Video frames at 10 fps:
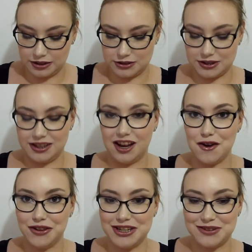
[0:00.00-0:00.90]
So the
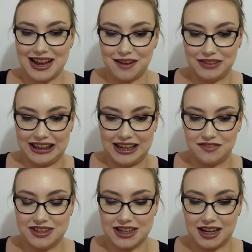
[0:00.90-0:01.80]
only two I have
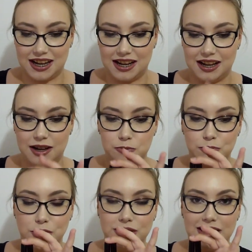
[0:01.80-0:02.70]
left are
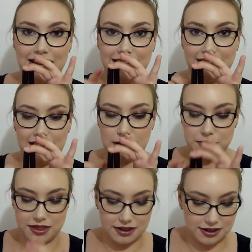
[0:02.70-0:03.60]
Moonlight and
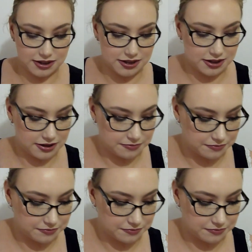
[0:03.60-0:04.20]
Amethyst.